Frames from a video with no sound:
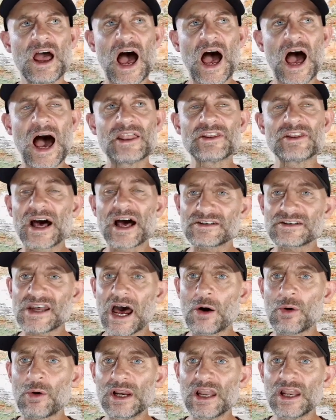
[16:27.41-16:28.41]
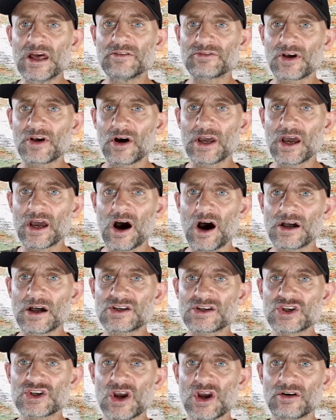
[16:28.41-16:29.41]
And that's how I lived. I'd
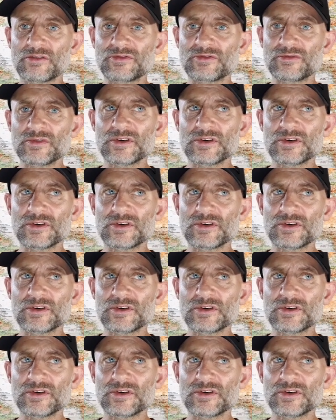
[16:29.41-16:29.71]
shove